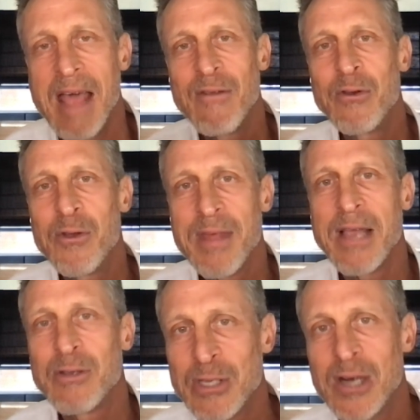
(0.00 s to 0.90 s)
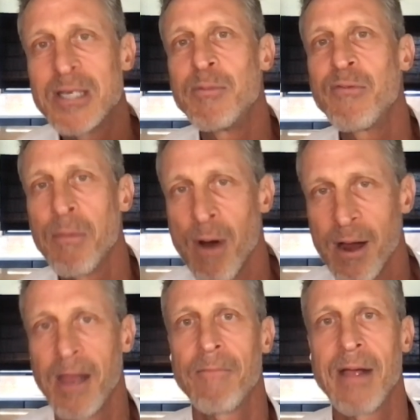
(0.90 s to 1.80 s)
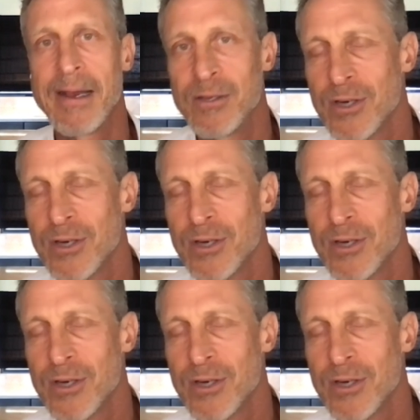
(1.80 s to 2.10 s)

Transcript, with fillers: If you do that, you start to move the market, right?